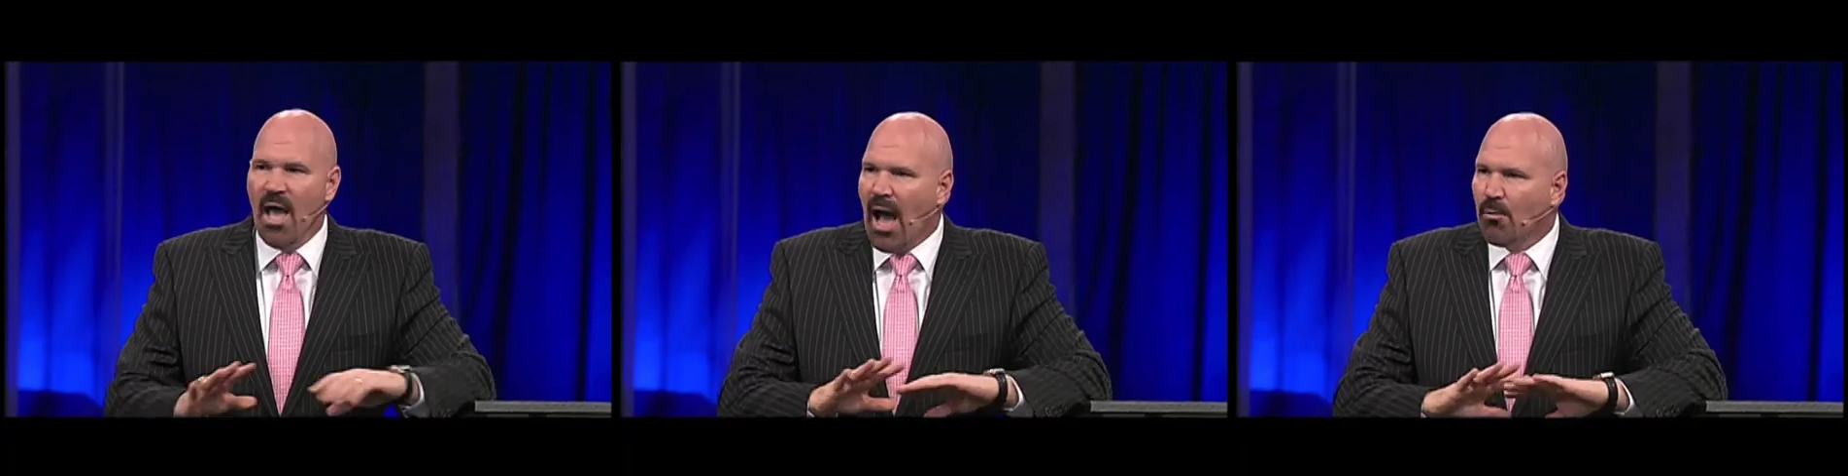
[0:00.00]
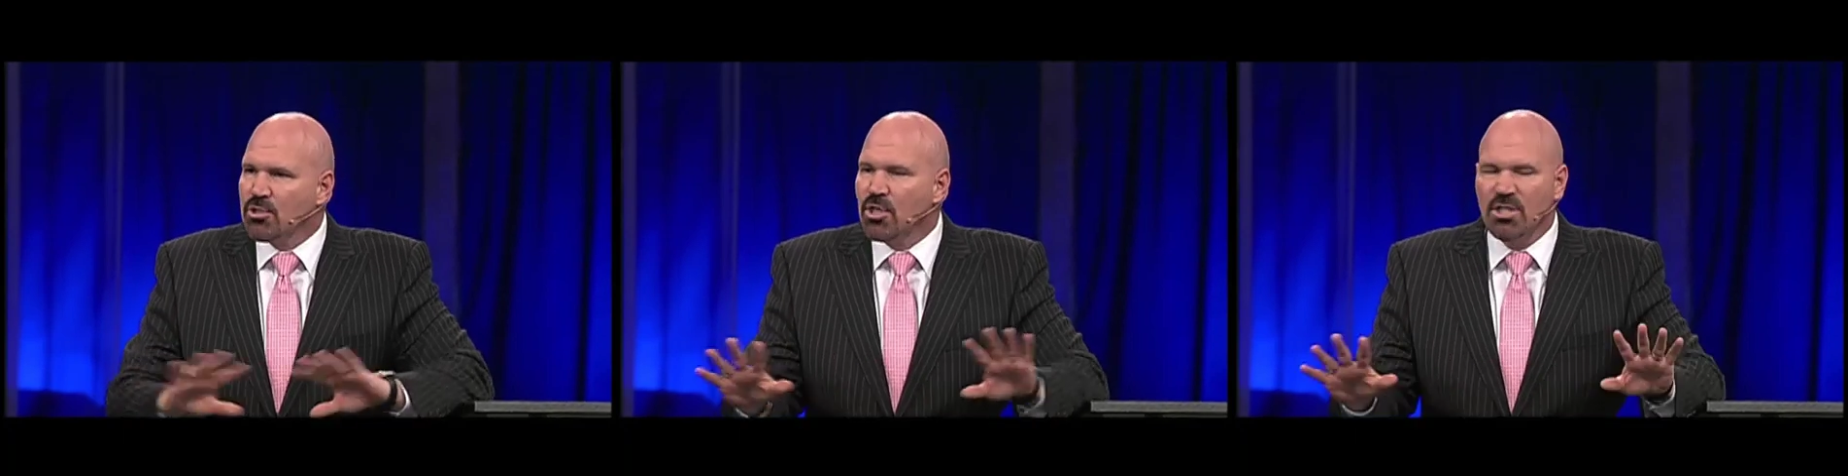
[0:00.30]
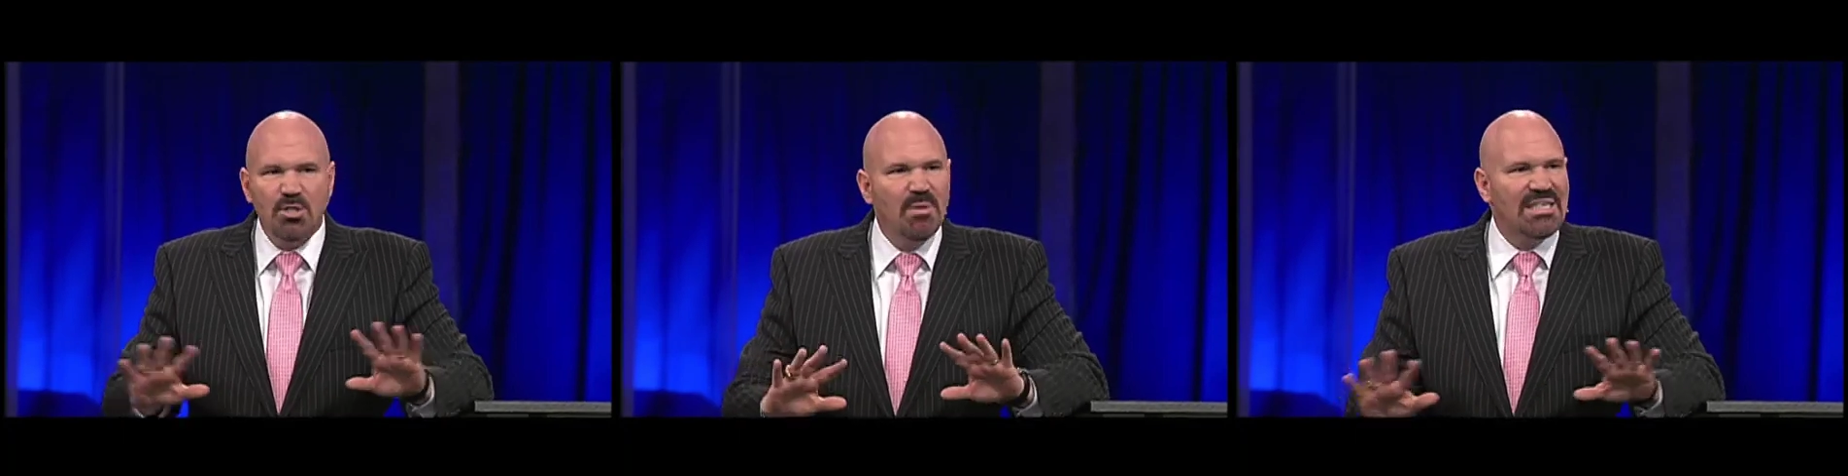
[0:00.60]
I was going to
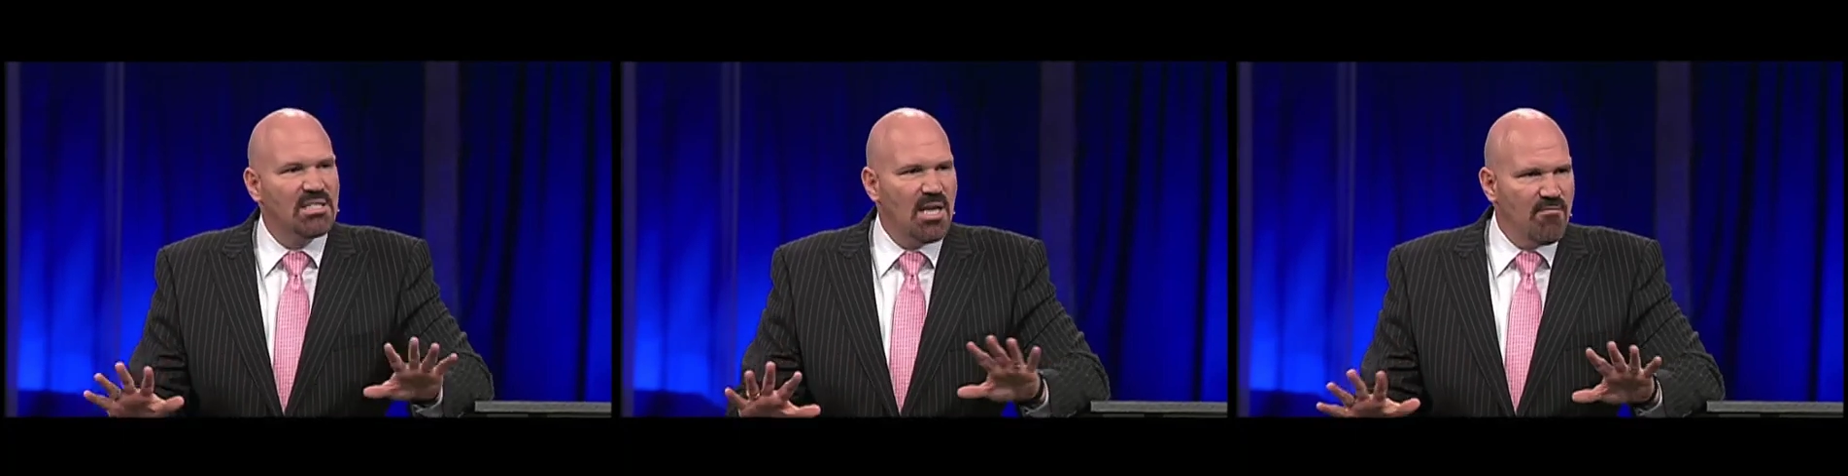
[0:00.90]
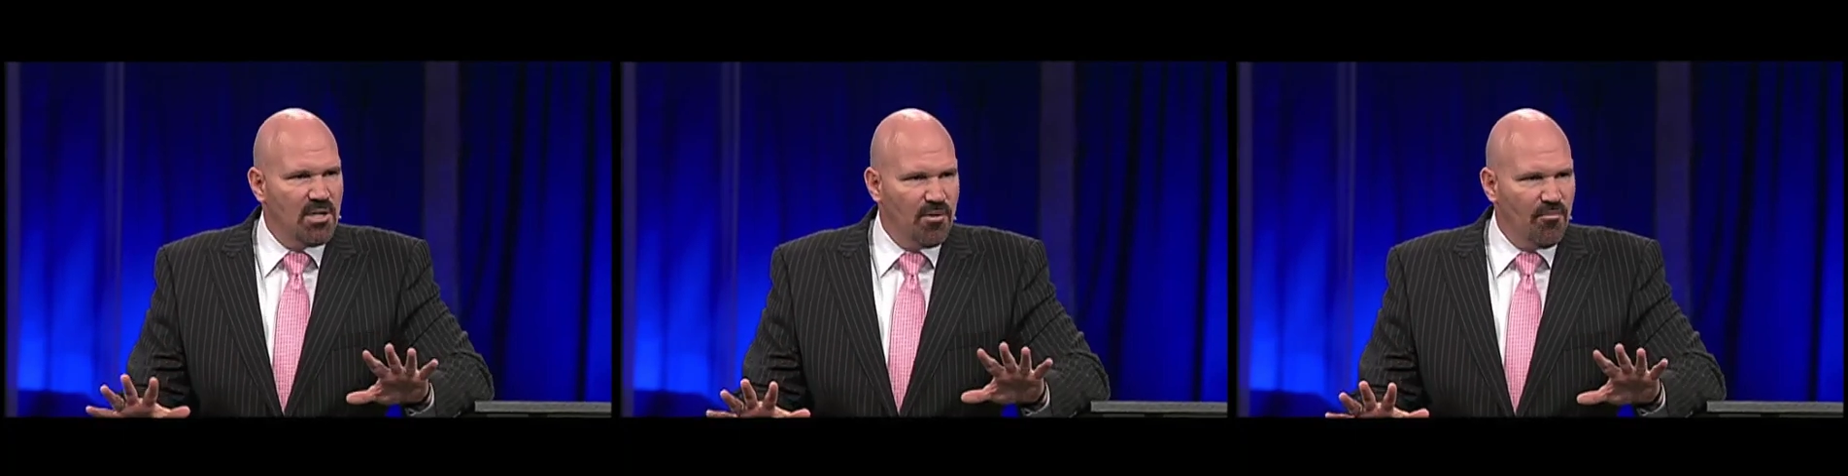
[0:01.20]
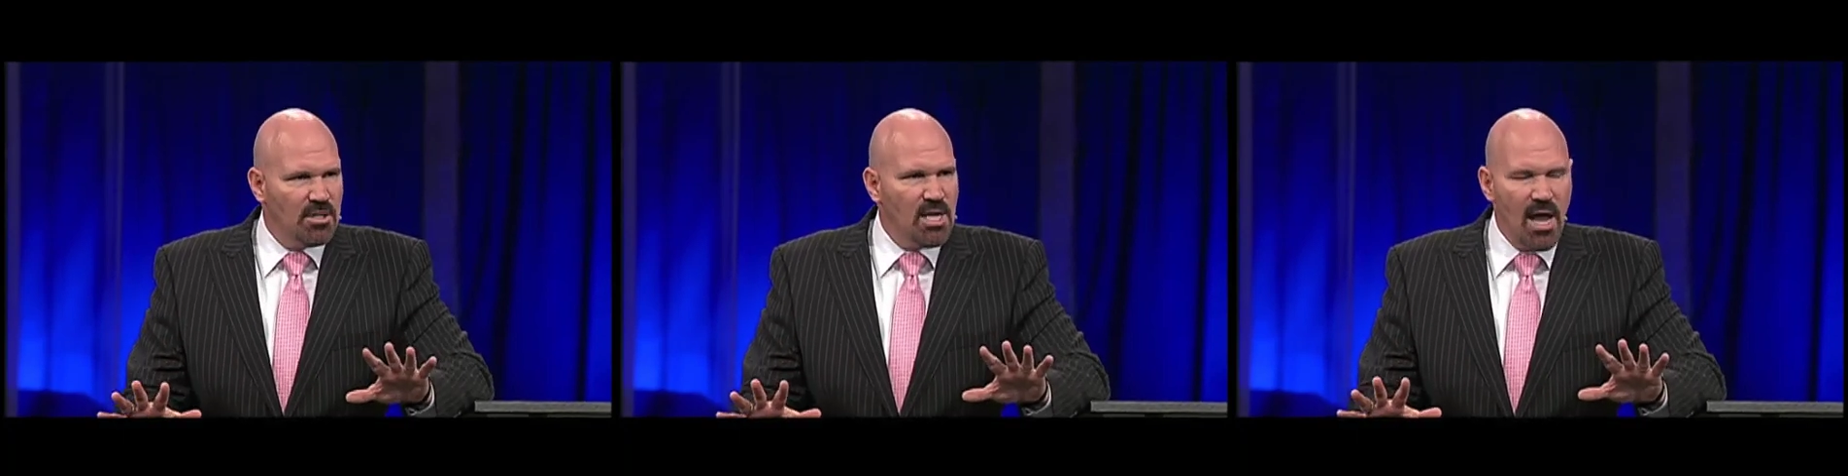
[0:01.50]
speak 7
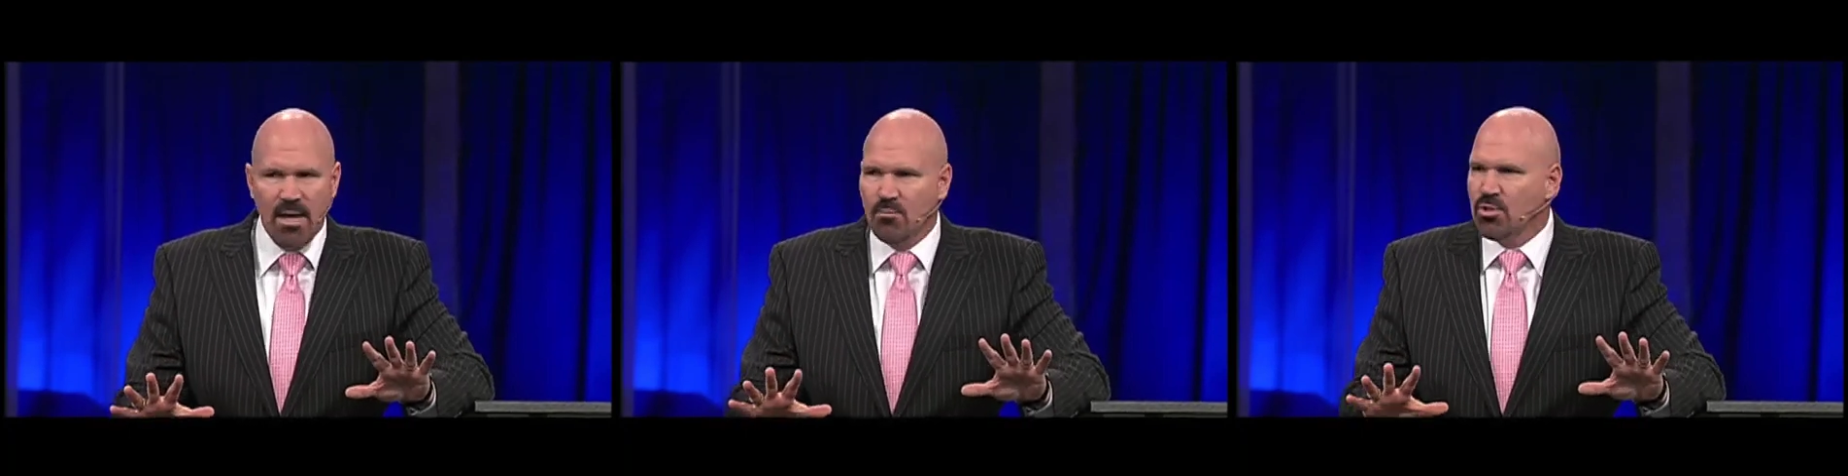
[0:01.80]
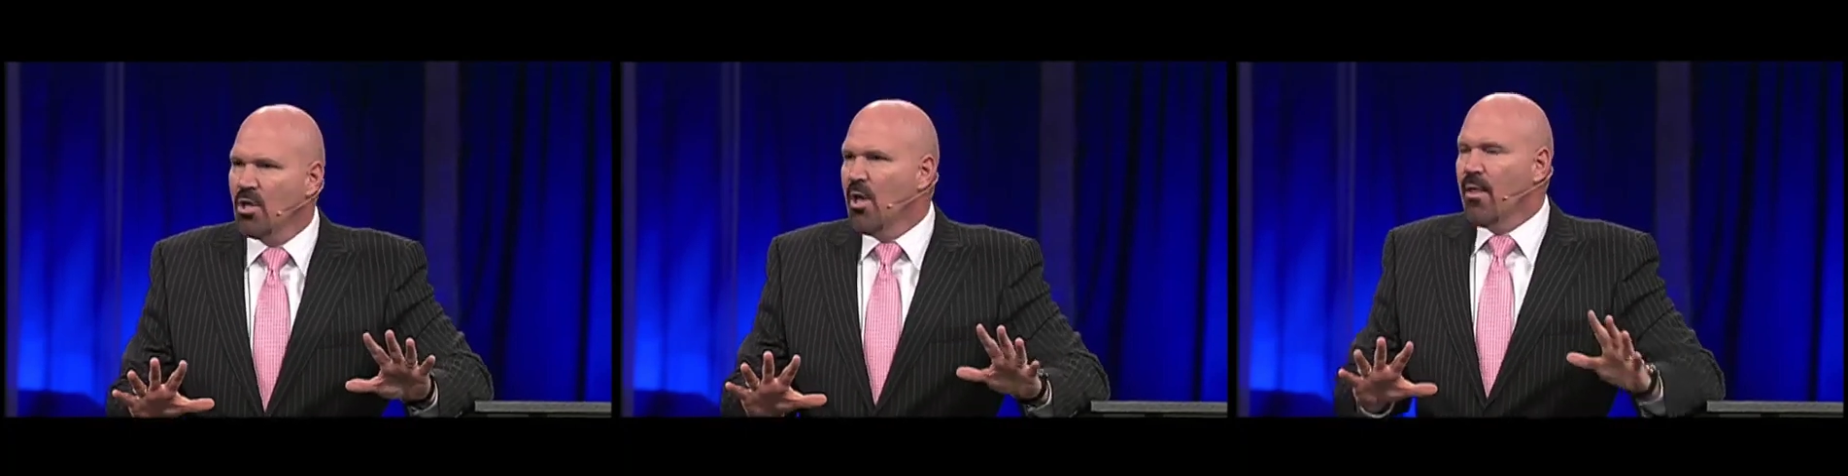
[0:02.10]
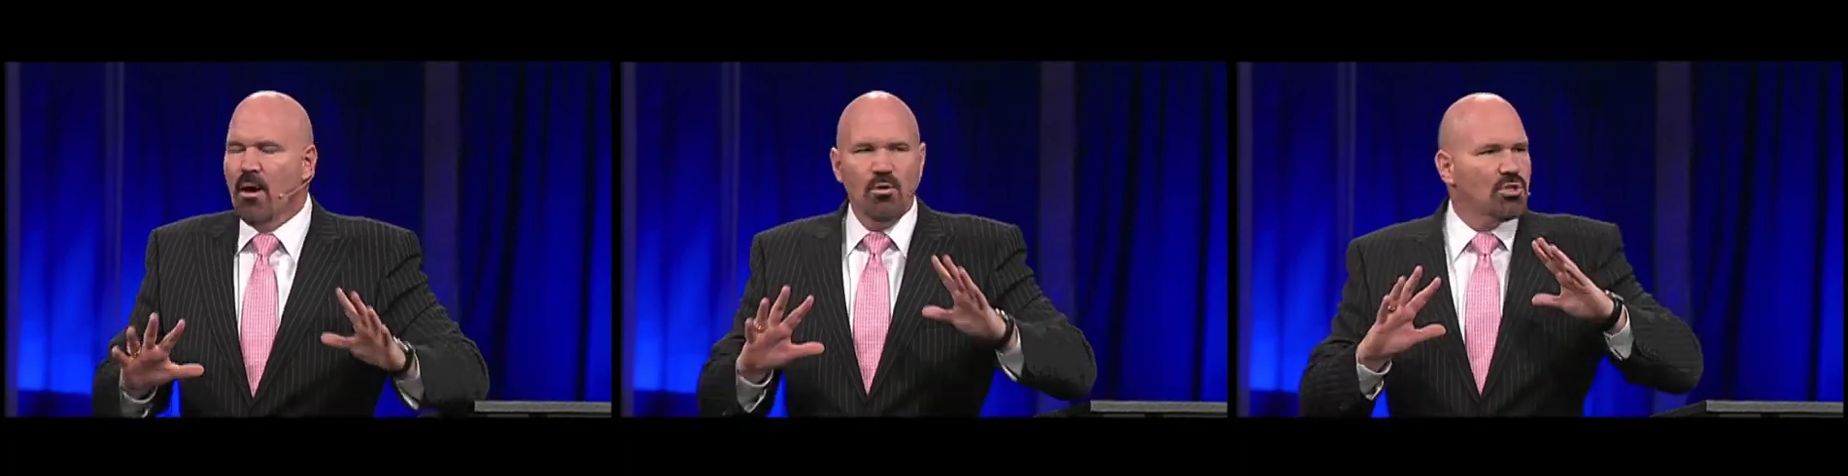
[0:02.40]
different times.
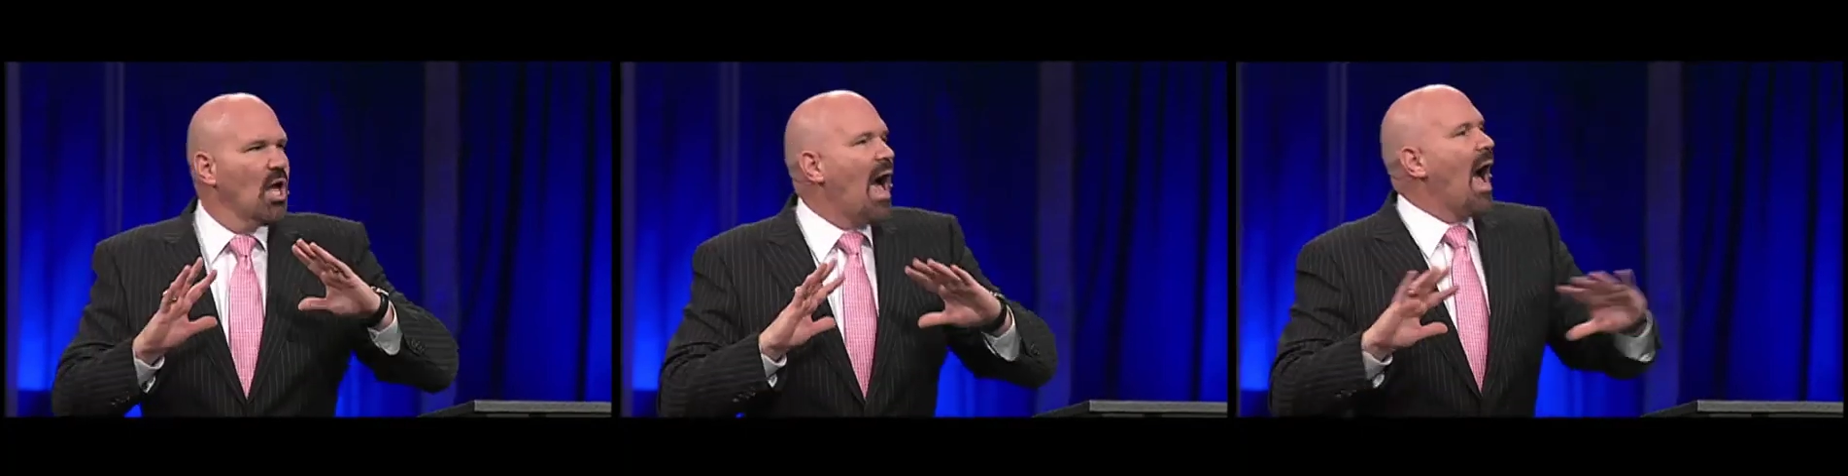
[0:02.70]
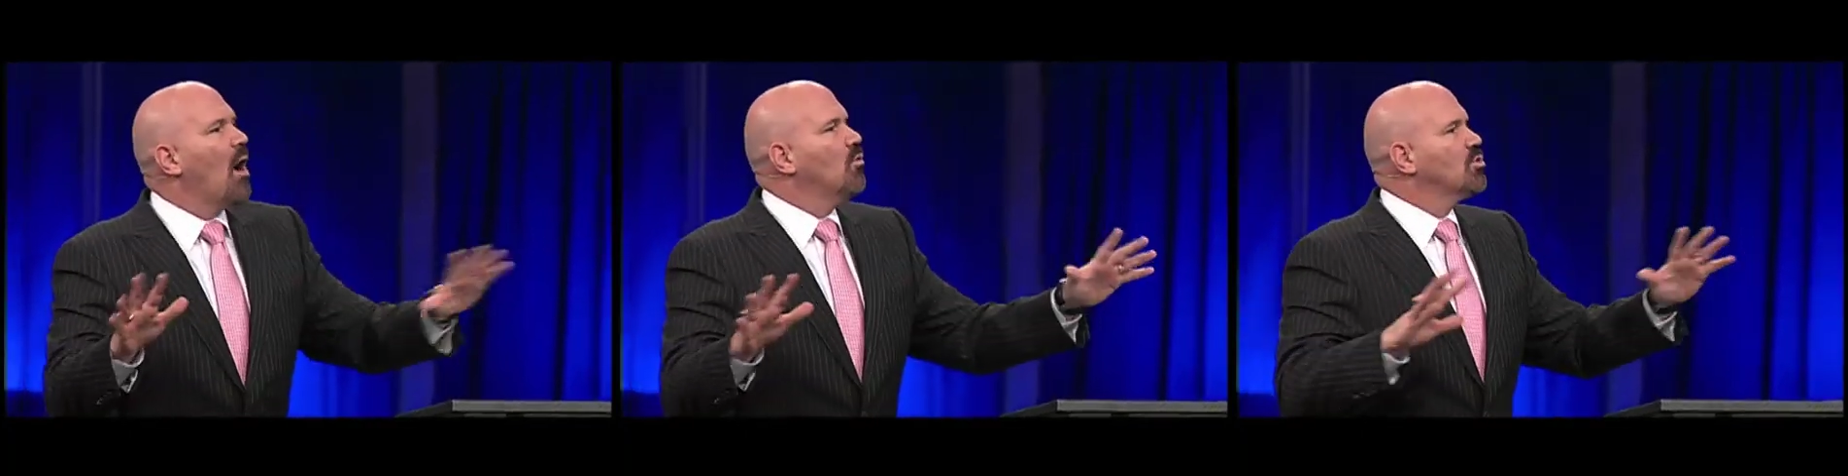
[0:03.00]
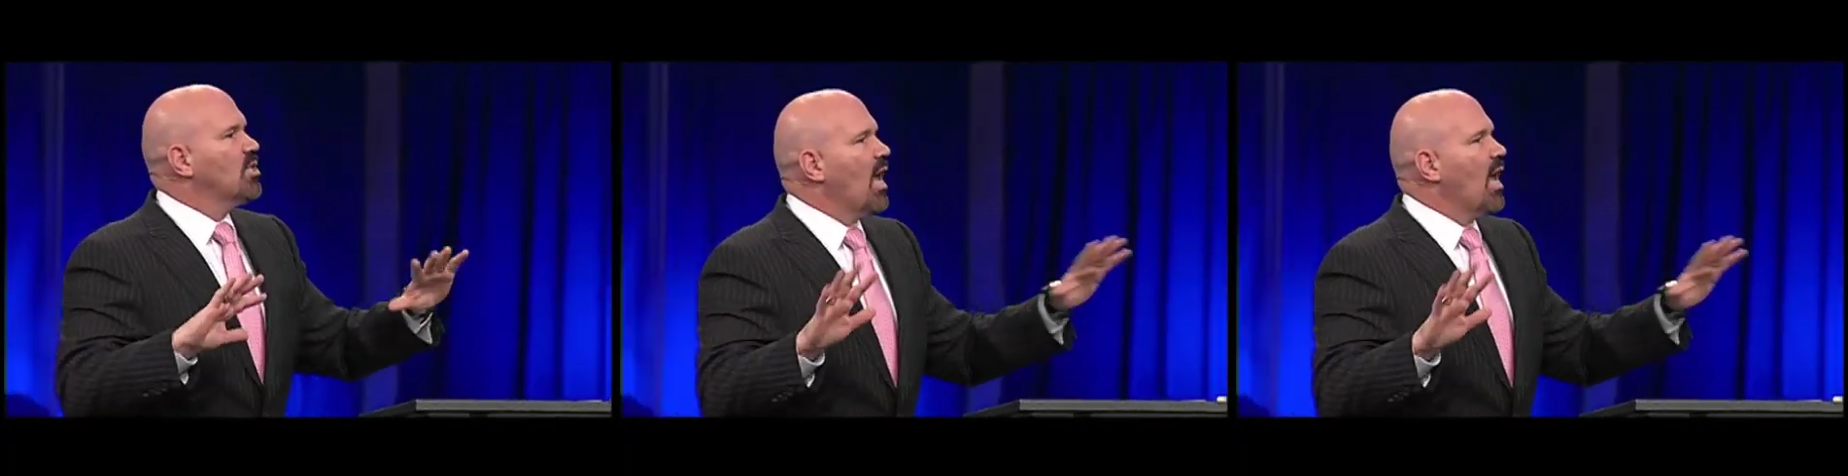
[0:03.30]
There was hours and